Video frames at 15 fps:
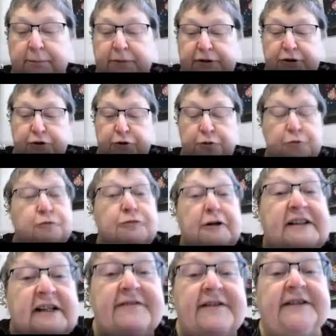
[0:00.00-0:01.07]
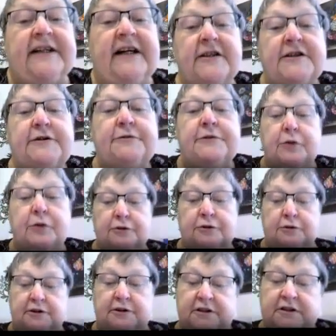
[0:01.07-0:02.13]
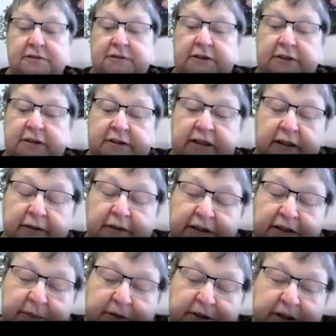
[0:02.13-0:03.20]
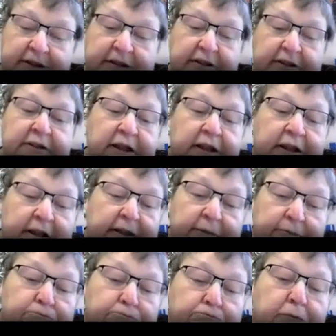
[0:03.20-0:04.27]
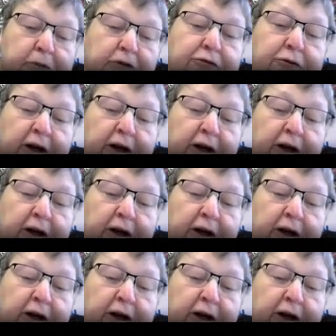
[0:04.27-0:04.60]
it to wherever else we want on the sphere. Now I am saying, for